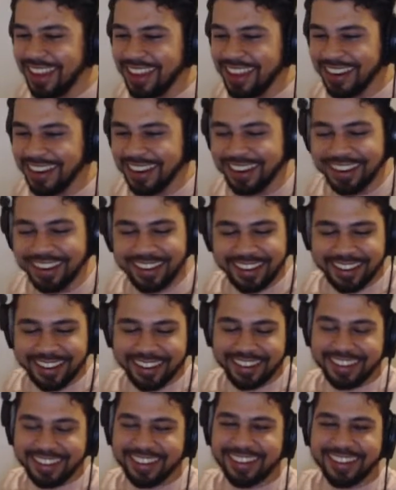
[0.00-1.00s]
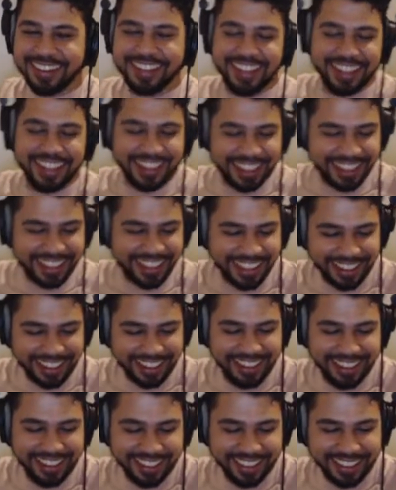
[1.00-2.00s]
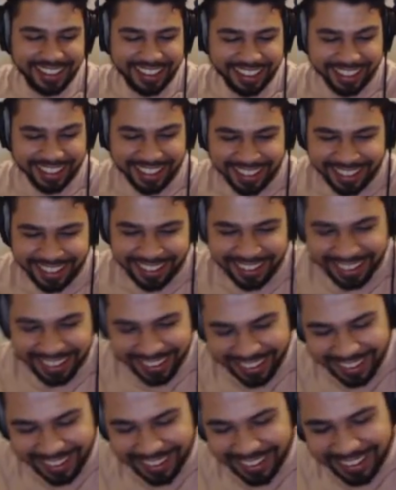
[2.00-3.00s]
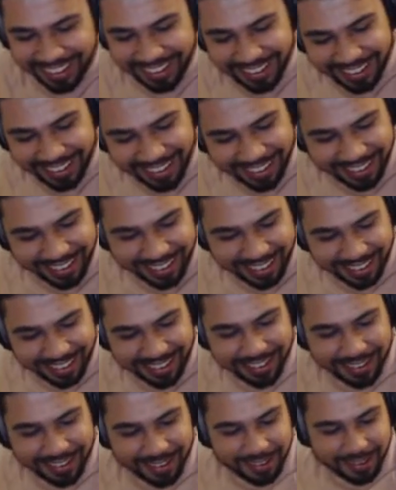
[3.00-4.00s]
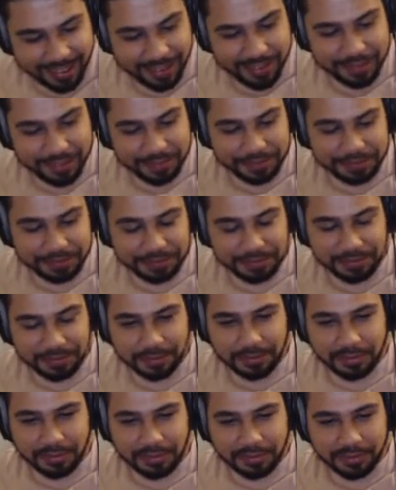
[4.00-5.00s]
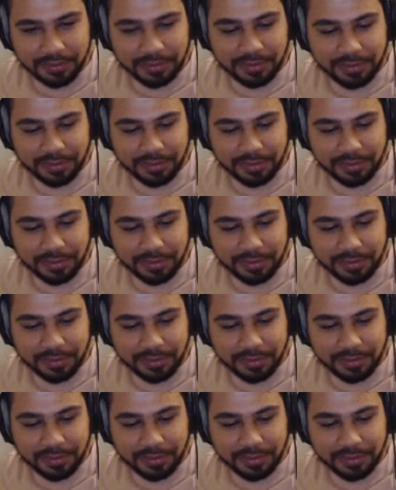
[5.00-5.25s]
[no speech]